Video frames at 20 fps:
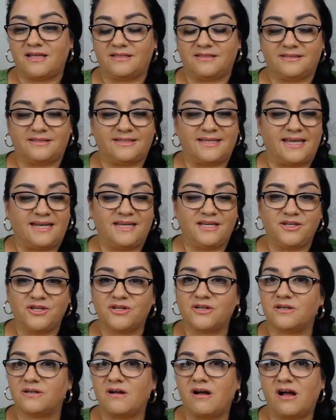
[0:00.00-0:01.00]
letting
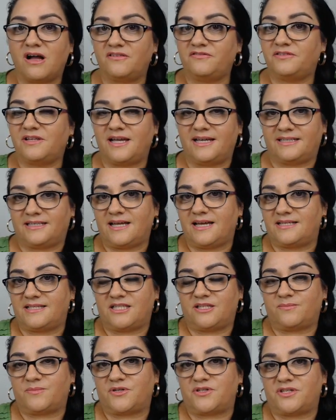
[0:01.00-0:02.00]
your offline
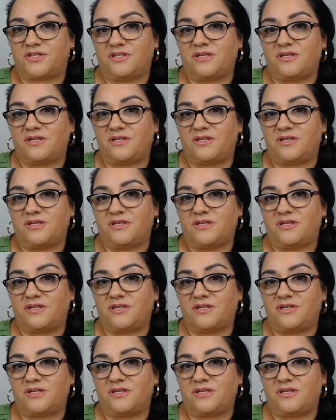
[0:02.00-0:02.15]
customers